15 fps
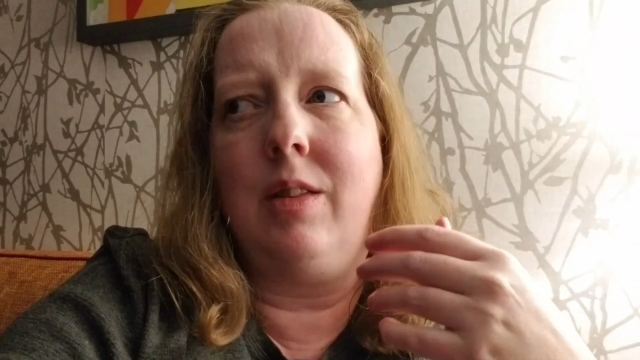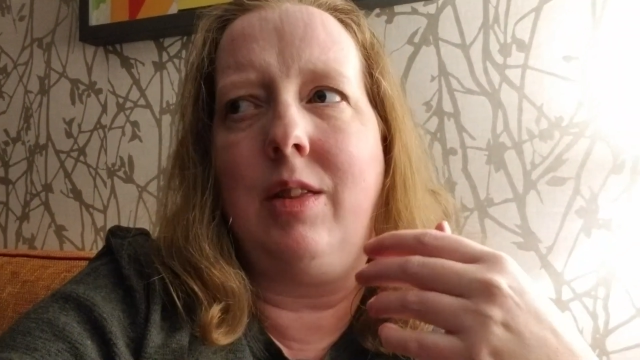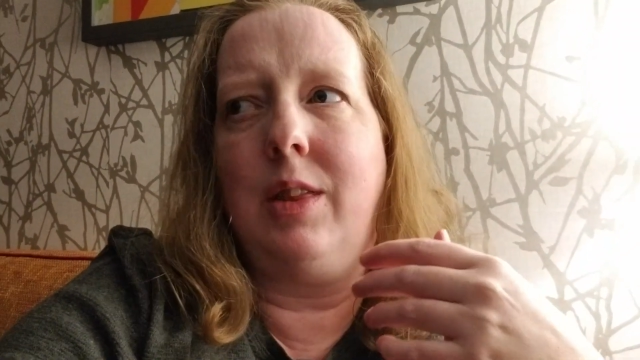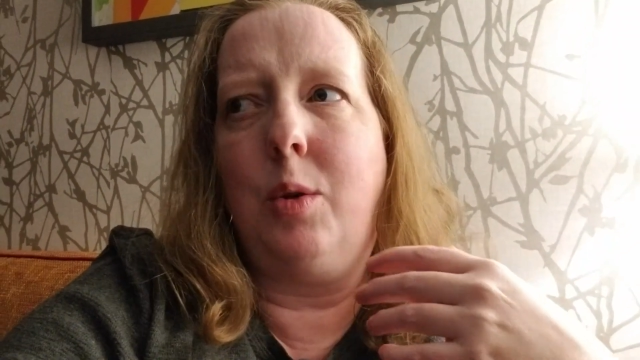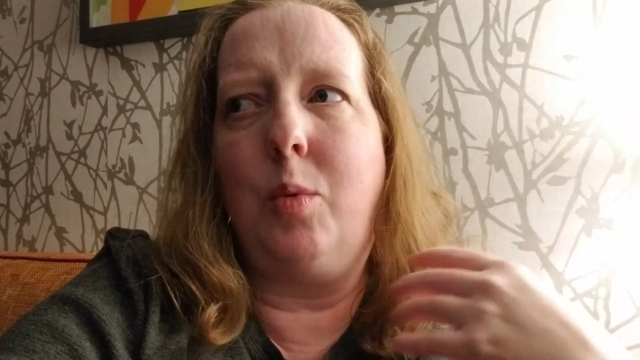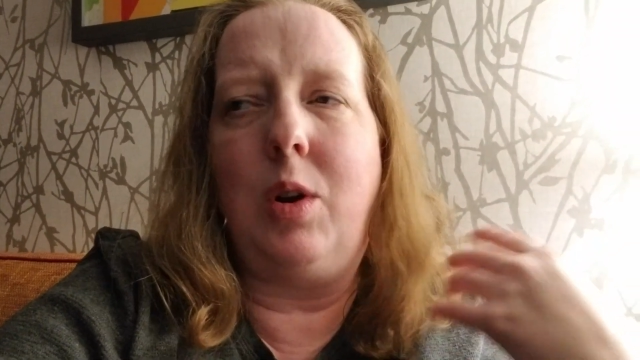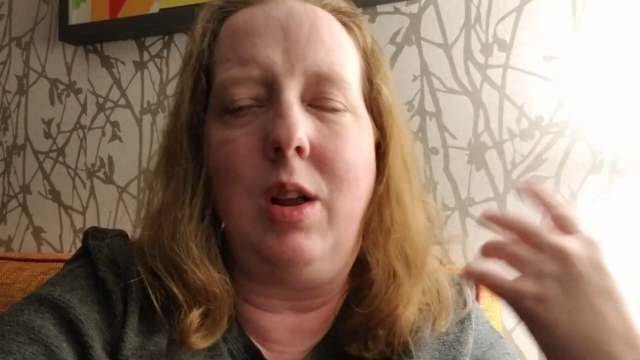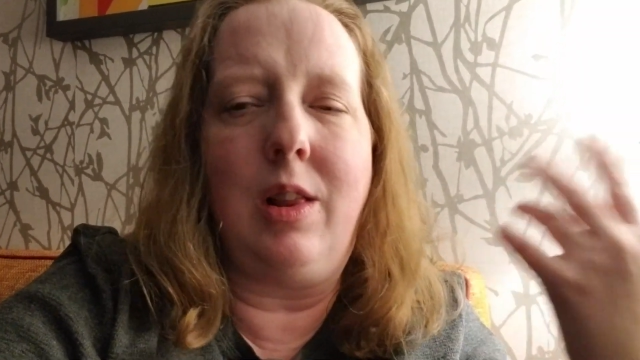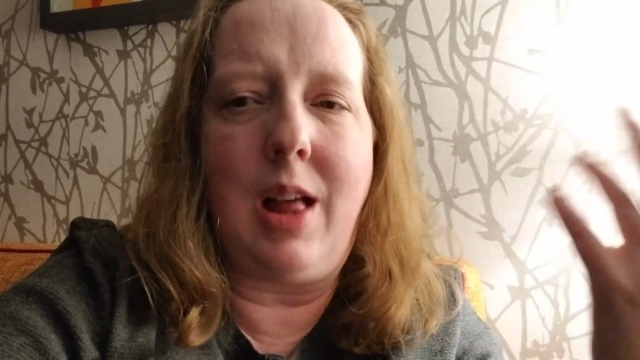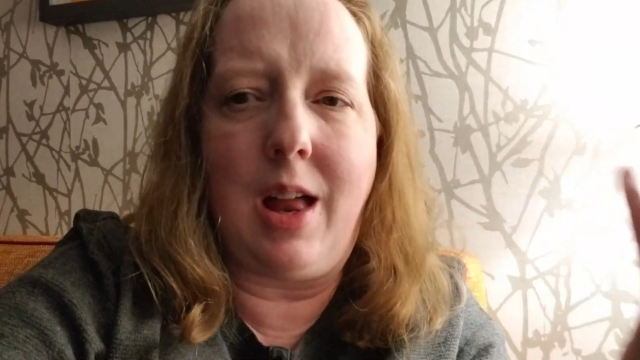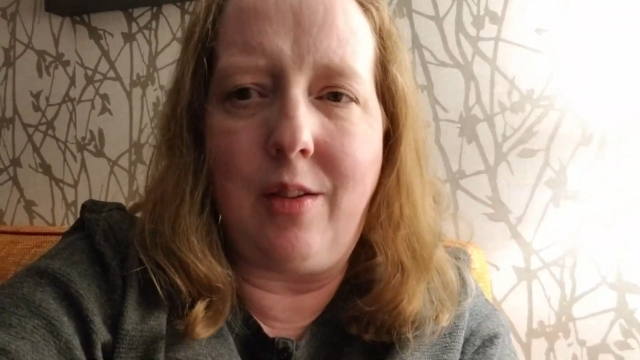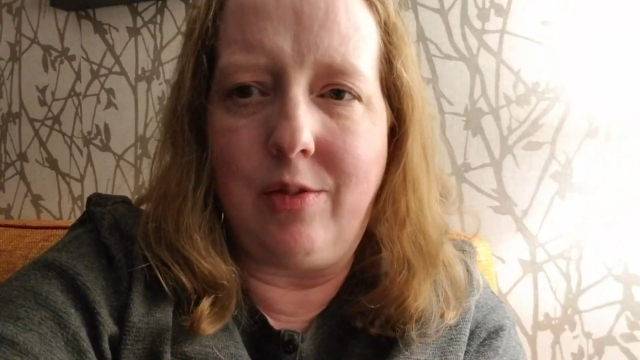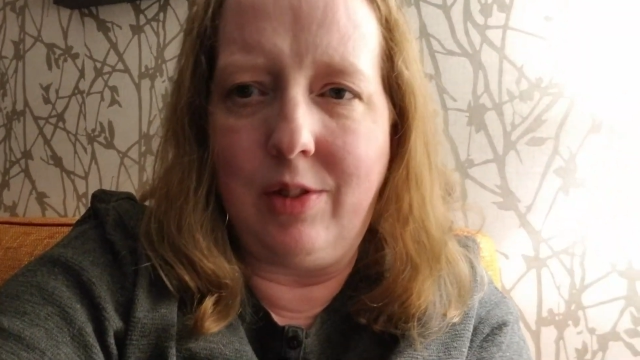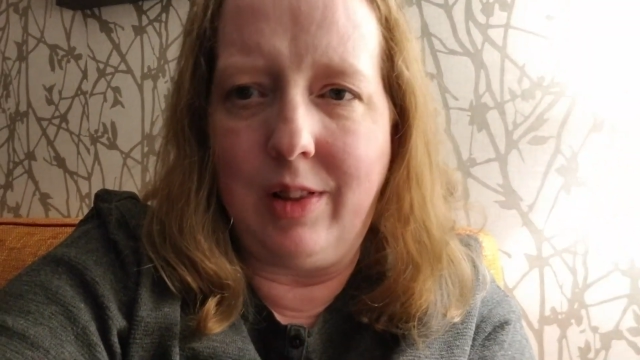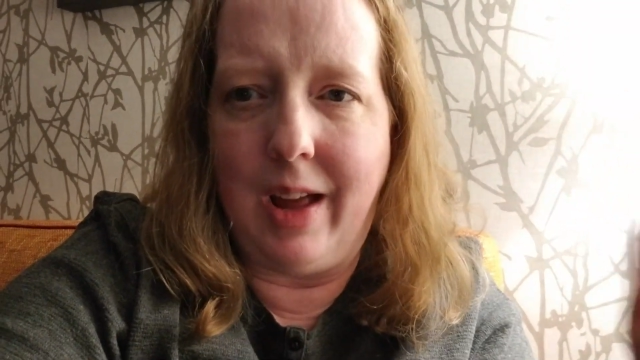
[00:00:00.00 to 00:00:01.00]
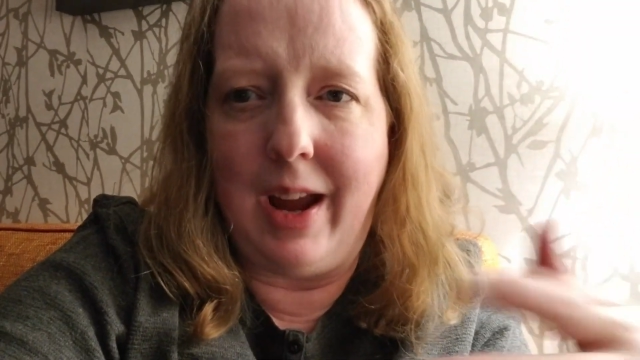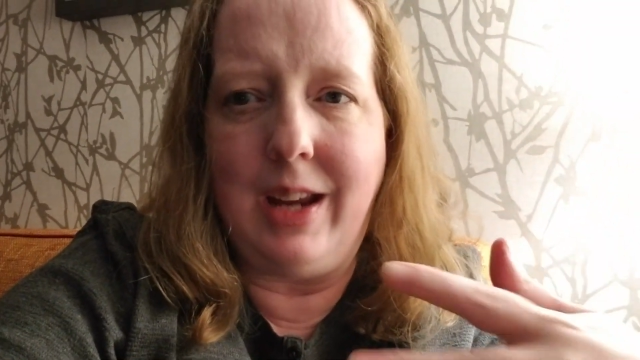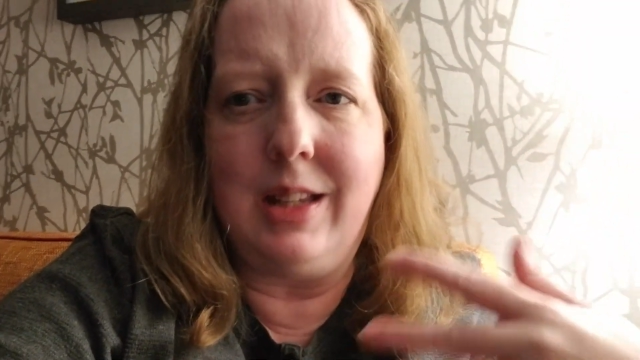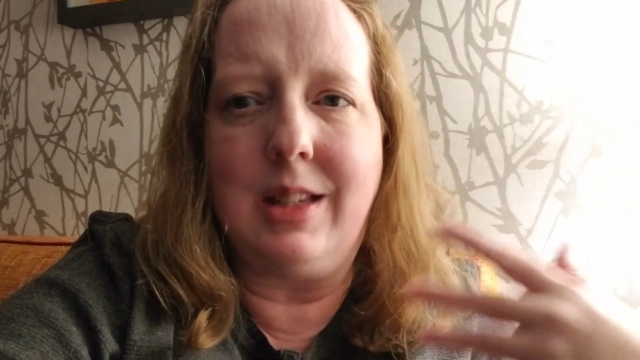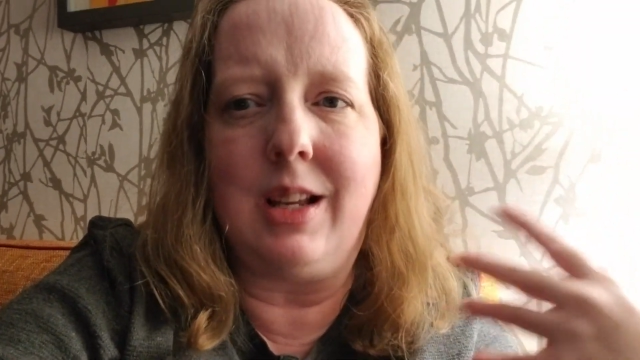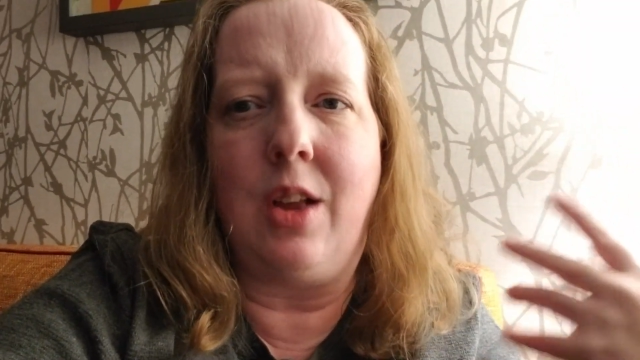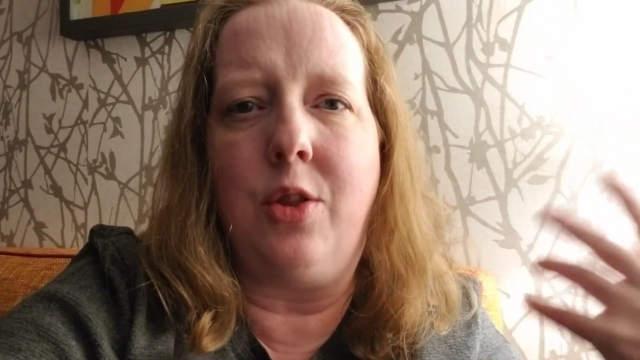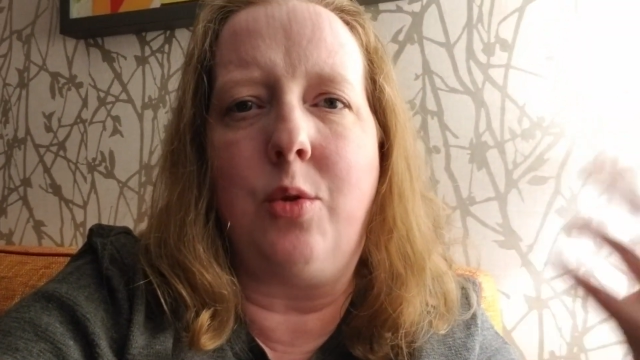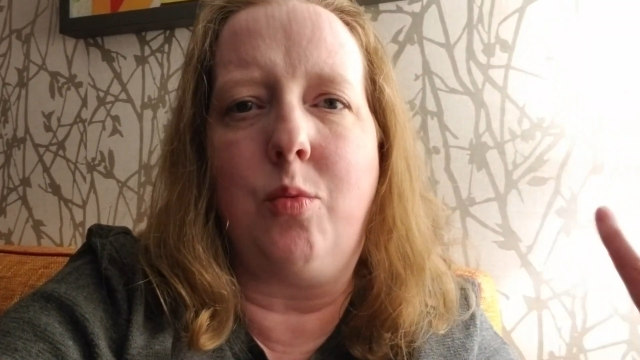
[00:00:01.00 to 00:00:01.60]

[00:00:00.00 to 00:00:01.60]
There were a lot of lights on the